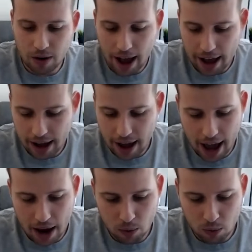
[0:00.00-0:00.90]
I
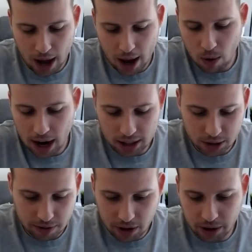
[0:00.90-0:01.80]
wanted
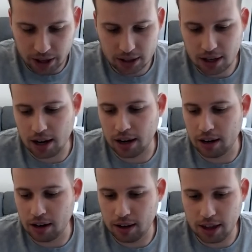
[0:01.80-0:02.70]
to focus
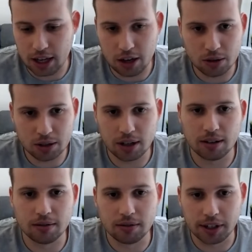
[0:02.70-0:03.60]
on the use
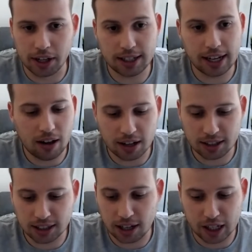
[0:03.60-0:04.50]
of real estate
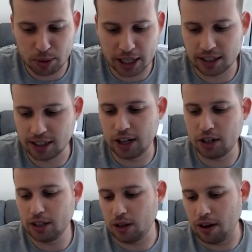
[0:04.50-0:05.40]
losses on this
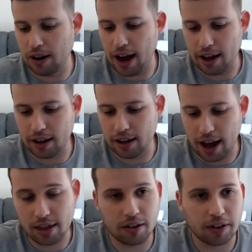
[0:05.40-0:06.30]
presentation. So I
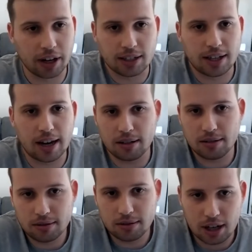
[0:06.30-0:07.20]
think real estate,
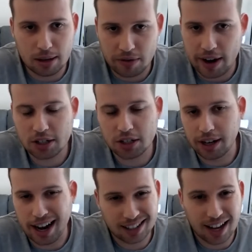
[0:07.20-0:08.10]
a professional,
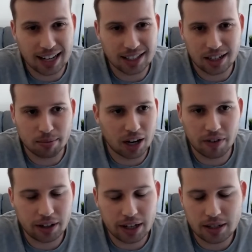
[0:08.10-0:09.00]
kind of ties in
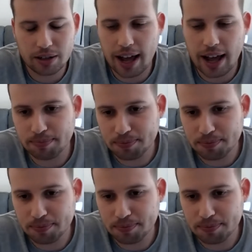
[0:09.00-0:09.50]
perfectly to that.